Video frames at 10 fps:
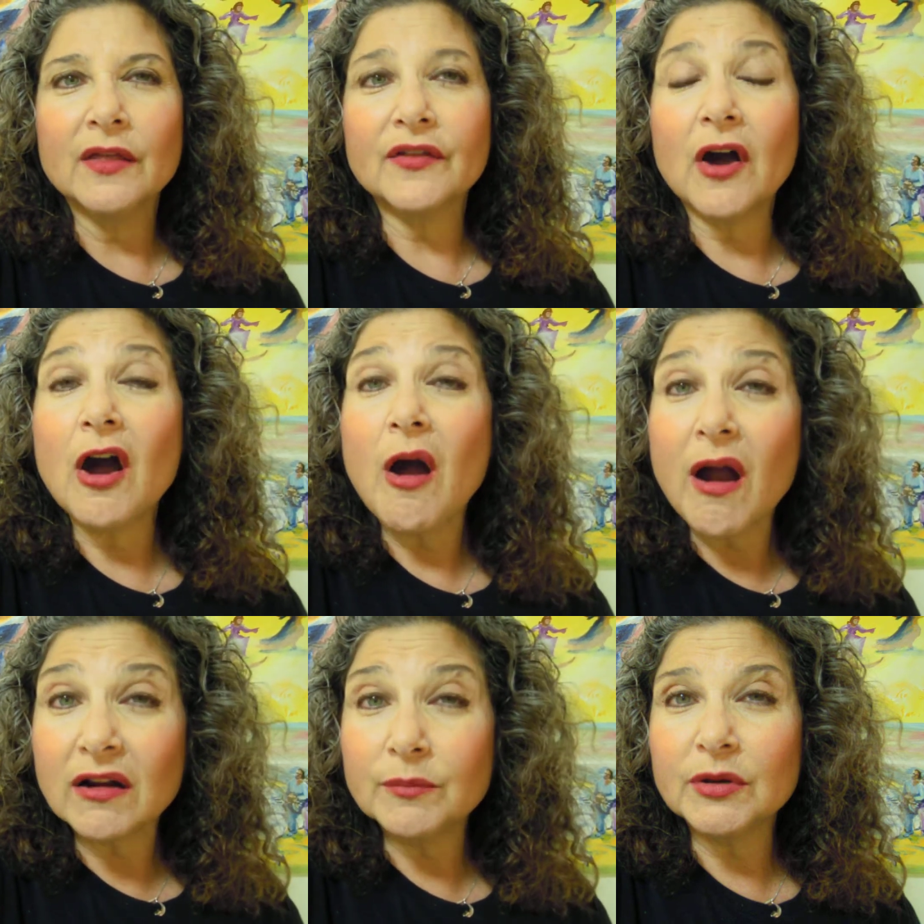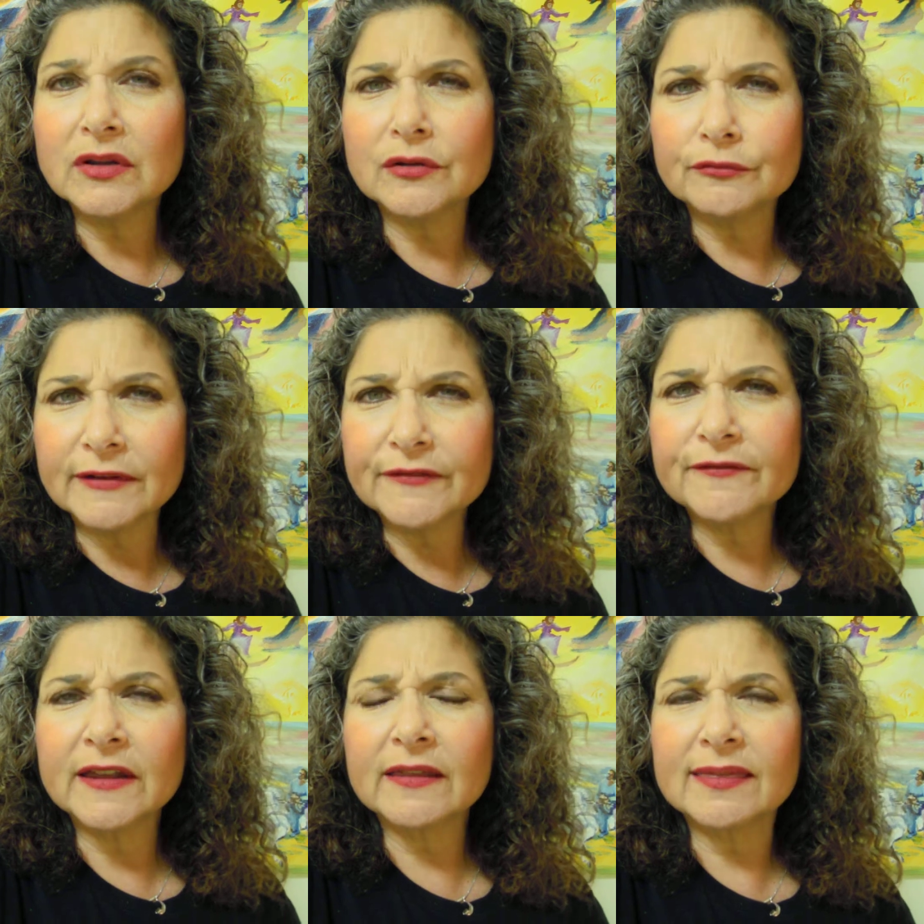the horrible,
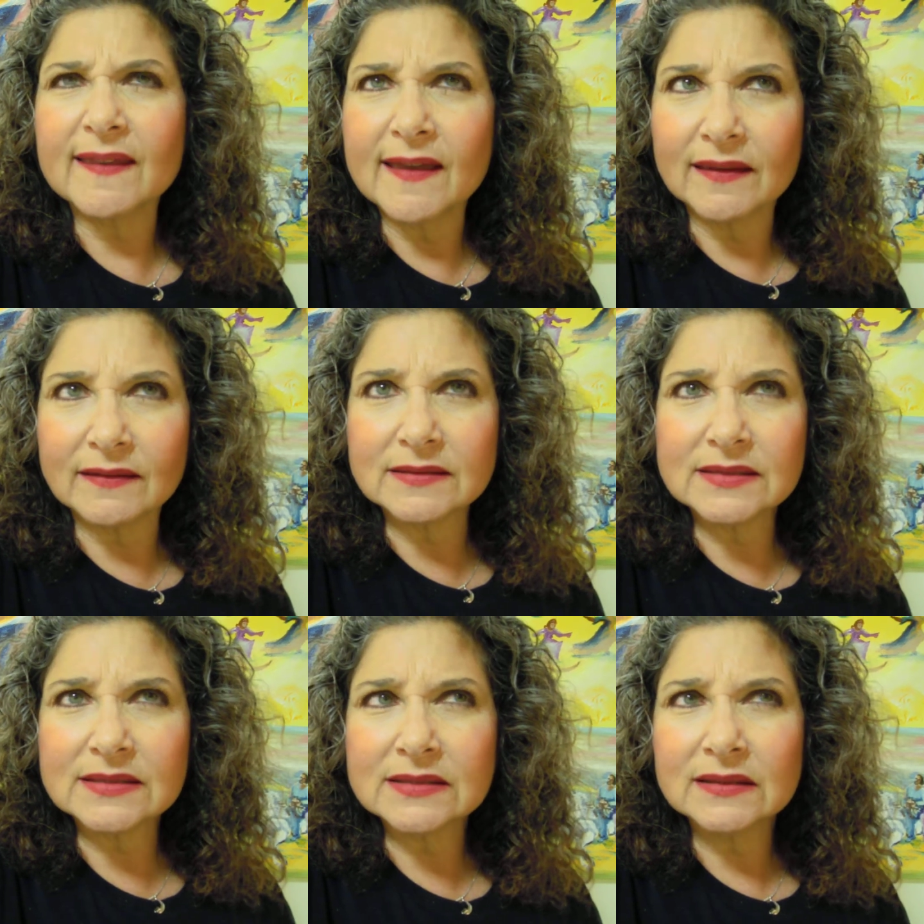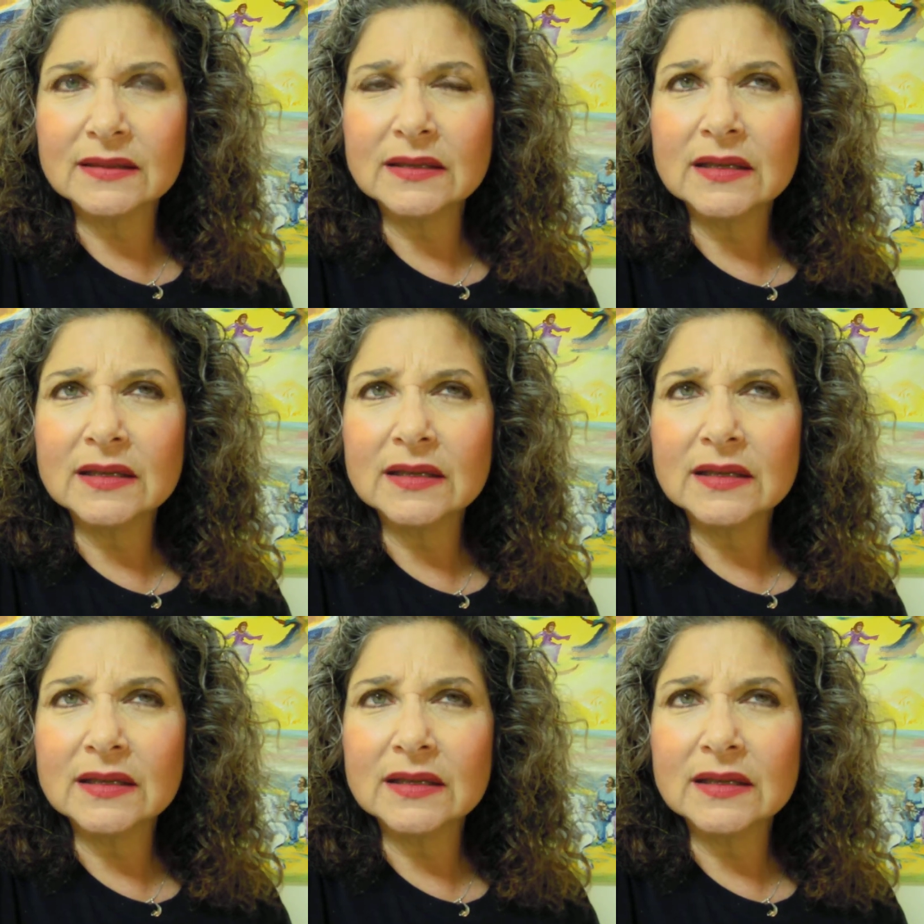horrific things